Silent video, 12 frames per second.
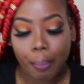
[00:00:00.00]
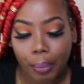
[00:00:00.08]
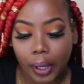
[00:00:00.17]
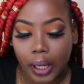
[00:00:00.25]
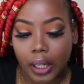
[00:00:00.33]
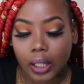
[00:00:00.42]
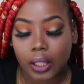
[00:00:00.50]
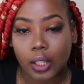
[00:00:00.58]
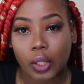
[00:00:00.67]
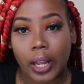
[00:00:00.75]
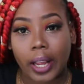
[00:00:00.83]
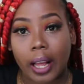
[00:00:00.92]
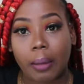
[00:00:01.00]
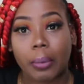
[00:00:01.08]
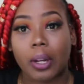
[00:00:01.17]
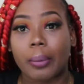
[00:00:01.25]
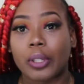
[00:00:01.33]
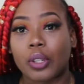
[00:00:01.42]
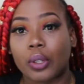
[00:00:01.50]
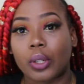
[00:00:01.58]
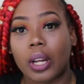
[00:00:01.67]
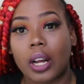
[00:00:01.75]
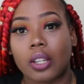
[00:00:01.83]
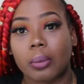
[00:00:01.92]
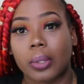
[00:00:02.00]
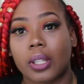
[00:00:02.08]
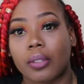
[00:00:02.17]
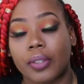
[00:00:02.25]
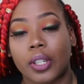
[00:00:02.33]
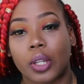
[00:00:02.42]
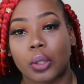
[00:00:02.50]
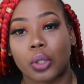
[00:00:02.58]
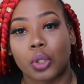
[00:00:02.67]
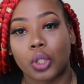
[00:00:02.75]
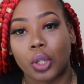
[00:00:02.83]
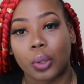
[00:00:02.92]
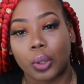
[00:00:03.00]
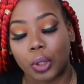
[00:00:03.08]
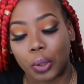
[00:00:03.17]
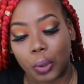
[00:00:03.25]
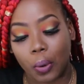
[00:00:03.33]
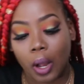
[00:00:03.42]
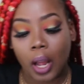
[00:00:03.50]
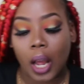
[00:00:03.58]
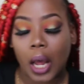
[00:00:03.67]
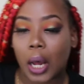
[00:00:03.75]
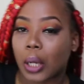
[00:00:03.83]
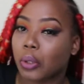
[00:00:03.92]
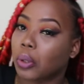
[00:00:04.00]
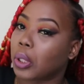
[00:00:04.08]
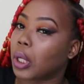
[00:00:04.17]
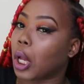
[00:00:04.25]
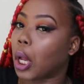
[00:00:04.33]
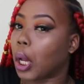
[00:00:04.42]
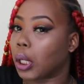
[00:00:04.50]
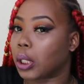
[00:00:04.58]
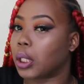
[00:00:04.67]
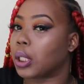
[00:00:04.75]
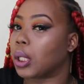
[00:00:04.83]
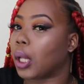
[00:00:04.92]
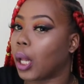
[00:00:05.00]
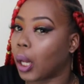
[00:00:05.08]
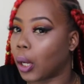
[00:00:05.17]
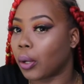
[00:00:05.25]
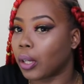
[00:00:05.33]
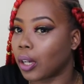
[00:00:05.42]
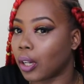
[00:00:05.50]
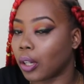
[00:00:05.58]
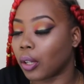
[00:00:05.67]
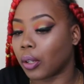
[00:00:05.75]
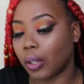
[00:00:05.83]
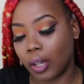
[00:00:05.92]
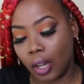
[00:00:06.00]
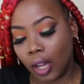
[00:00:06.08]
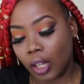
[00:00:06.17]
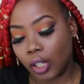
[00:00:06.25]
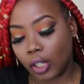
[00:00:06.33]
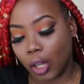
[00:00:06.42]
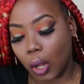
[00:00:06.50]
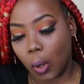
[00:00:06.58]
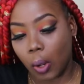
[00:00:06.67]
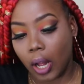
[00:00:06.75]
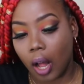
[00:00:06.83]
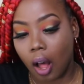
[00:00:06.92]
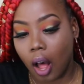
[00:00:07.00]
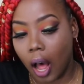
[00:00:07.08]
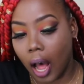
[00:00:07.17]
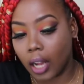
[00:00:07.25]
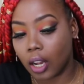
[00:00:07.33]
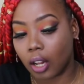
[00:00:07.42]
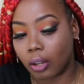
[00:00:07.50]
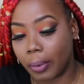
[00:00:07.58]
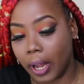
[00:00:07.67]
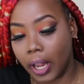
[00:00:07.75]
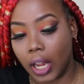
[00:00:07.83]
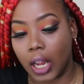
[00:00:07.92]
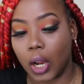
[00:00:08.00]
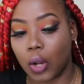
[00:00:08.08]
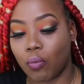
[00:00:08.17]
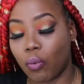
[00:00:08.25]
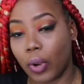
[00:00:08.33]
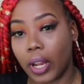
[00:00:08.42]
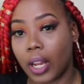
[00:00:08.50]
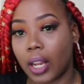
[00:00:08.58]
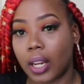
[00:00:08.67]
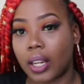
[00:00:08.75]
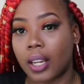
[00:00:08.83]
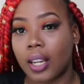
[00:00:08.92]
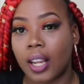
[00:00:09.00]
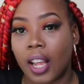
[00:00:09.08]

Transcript: But today I'm coming to you guys with this video to show you how to get instant hair color. So I colored my hair red